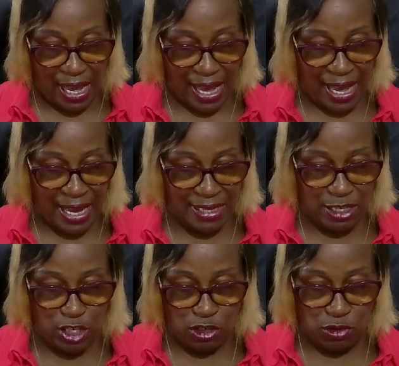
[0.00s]
And
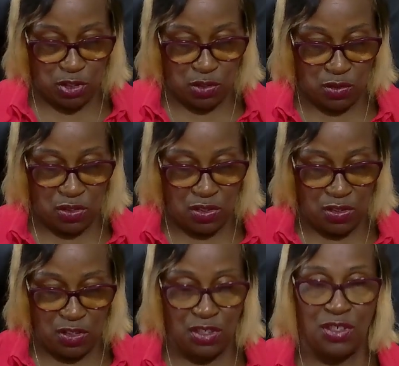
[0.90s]

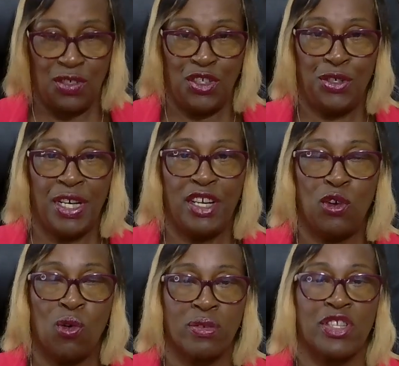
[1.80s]
you can
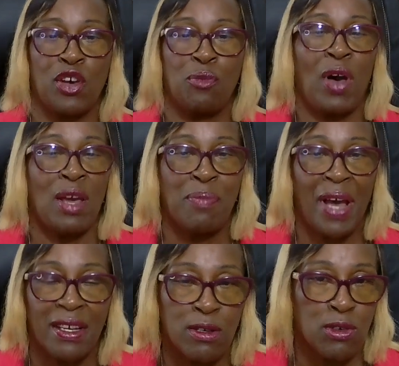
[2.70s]
also buy
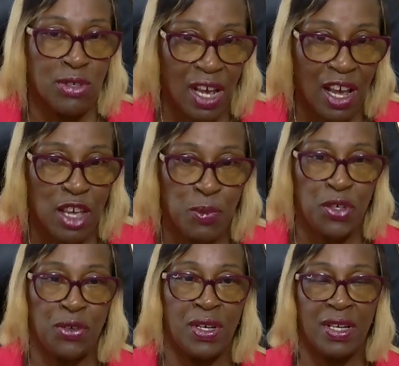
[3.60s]
back your time. You
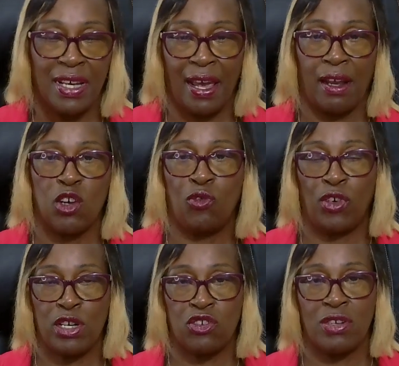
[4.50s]
can get a
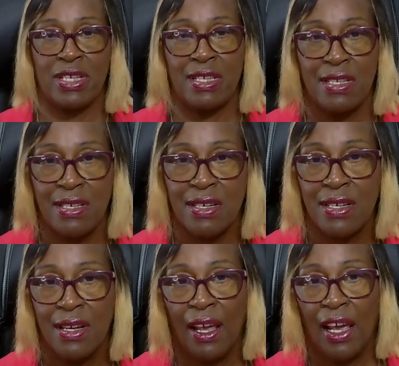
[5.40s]
virtual
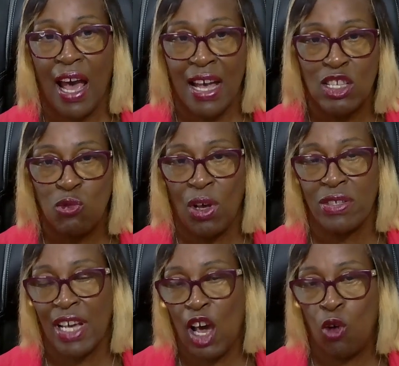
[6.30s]
assistant as well
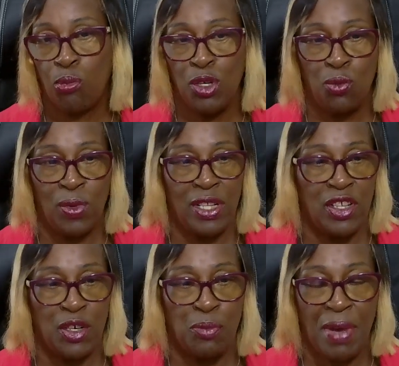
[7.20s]
to help you with
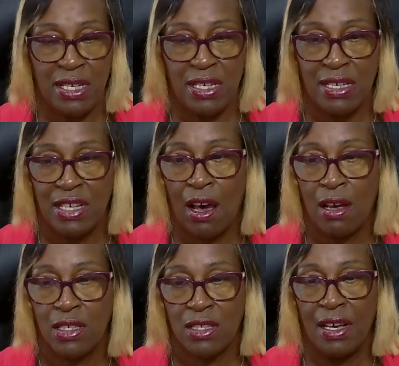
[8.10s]
the petty
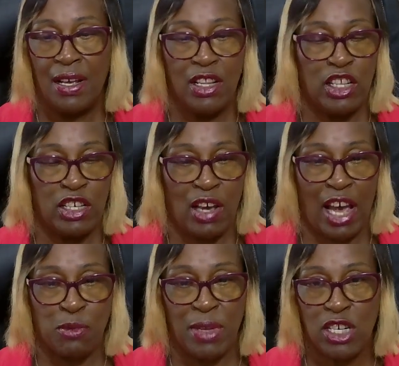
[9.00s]
tasks, the
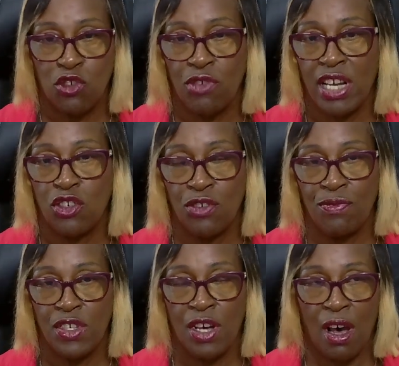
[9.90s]
administration
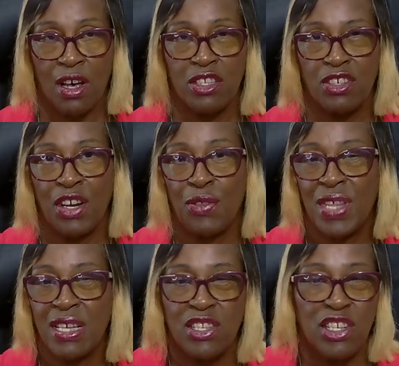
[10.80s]
task, you know,
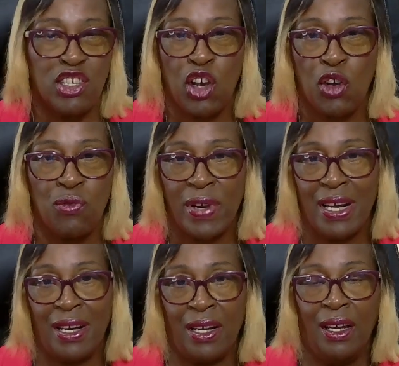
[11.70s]
things that you don't
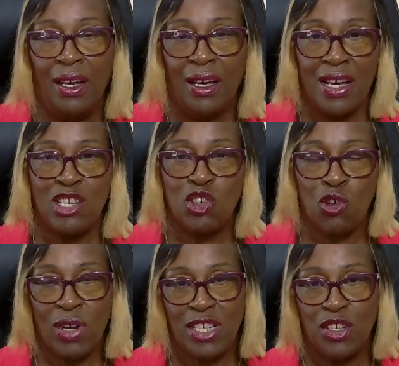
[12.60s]
really
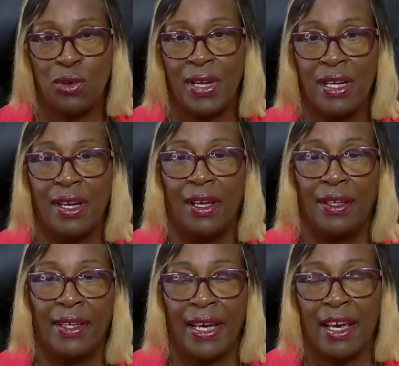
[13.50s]
enjoy doing.
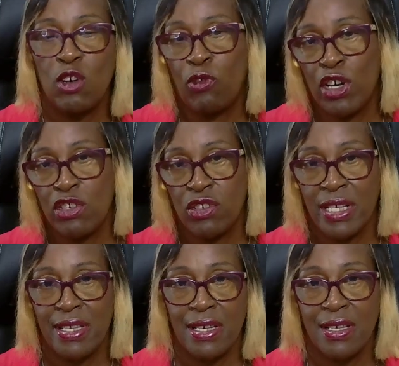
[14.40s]
Get a virtual
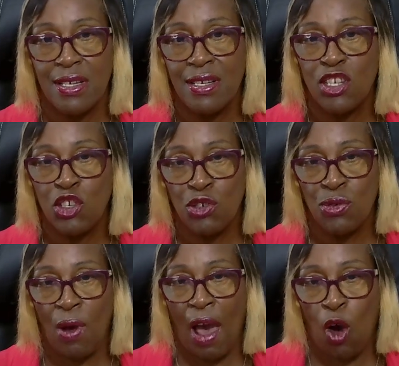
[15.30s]
assistant
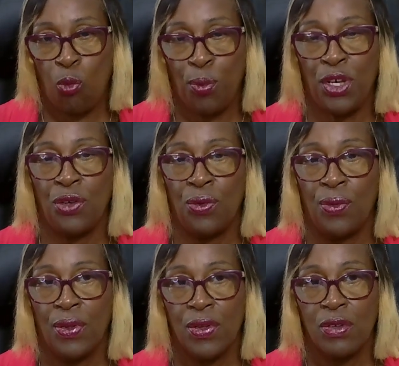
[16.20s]
to help you
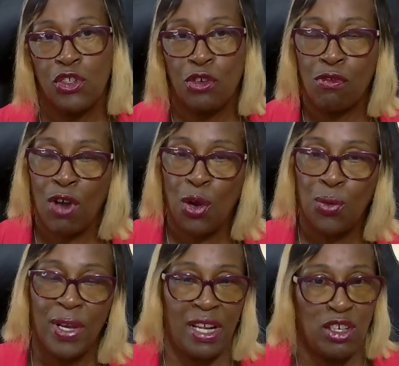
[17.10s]
to grow
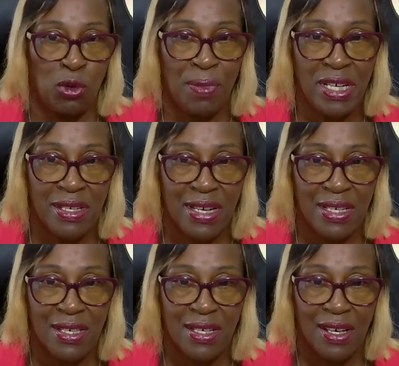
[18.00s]
in your
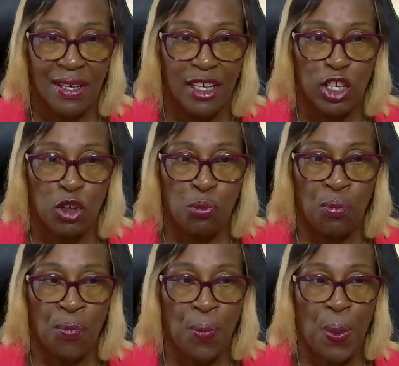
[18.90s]
business.
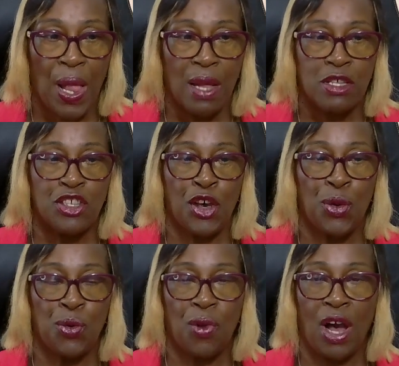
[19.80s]

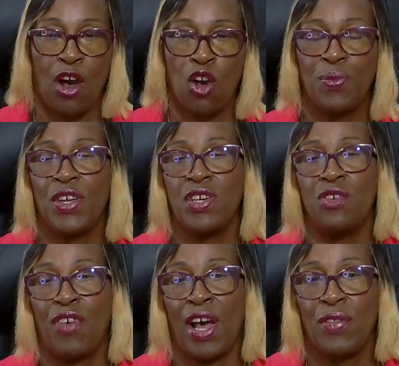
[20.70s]
So I hope that you
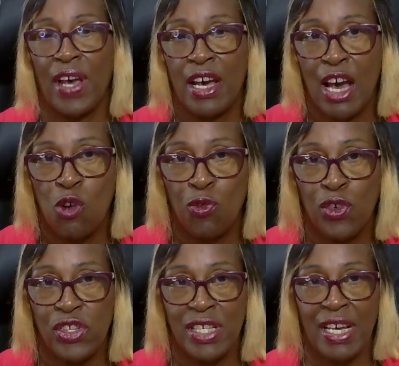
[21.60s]
found that helpful
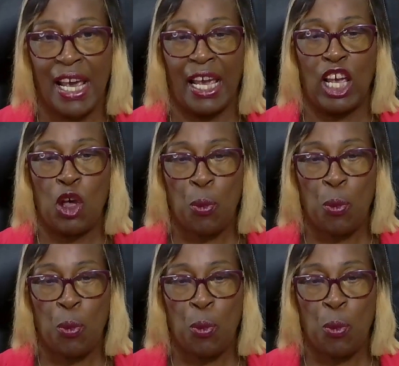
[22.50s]
today.